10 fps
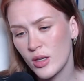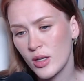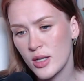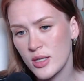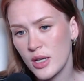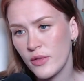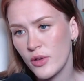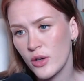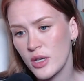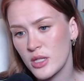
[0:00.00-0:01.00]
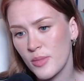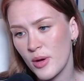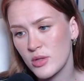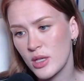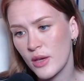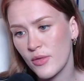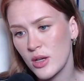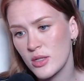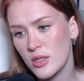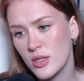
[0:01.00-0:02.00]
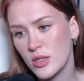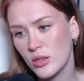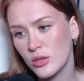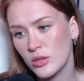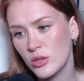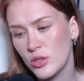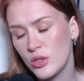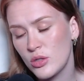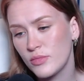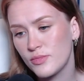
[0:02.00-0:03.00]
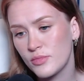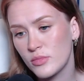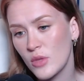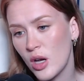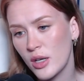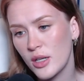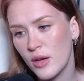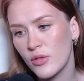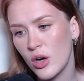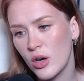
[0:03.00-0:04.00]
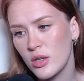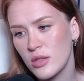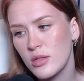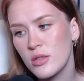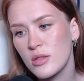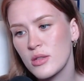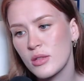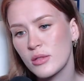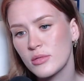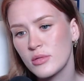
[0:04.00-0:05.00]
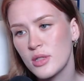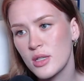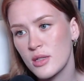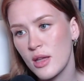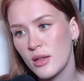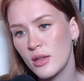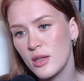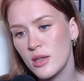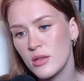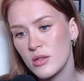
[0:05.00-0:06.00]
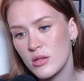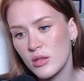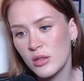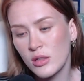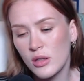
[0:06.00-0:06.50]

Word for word: Because Nick Fury is about to give us not enough cards, to say the least.